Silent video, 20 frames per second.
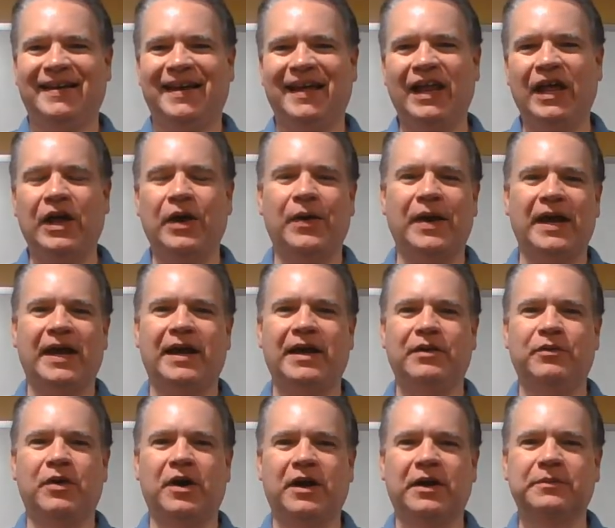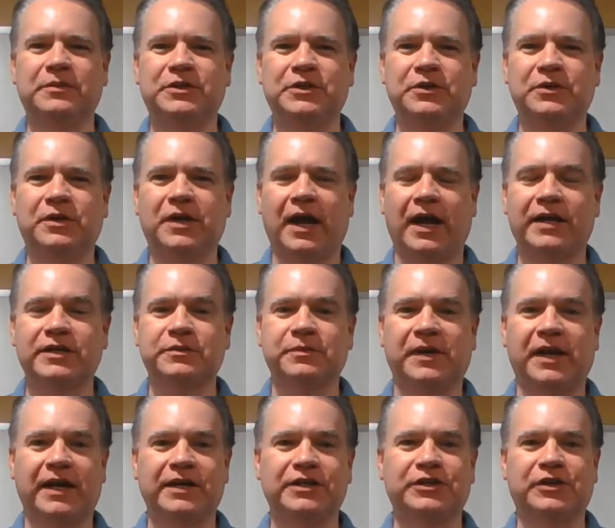Hello and welcome to
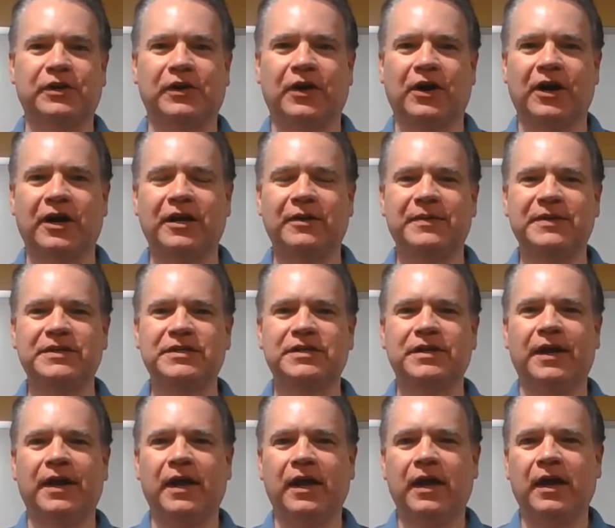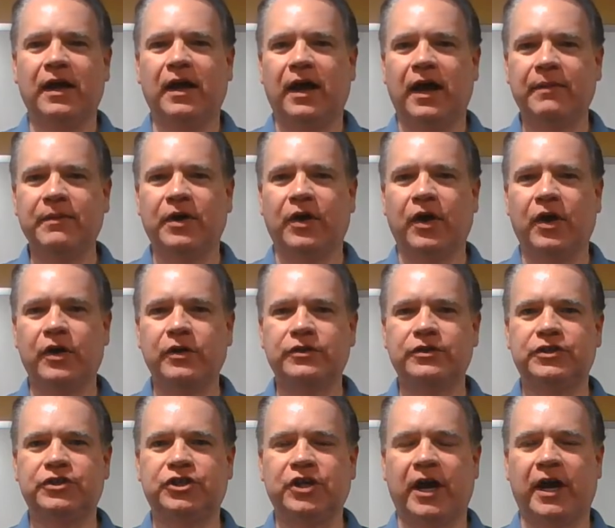Cosmological Arguments. I'm your
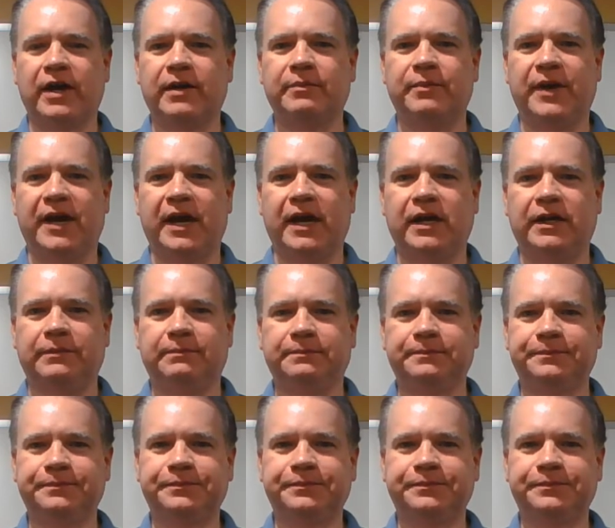host, John Bannan.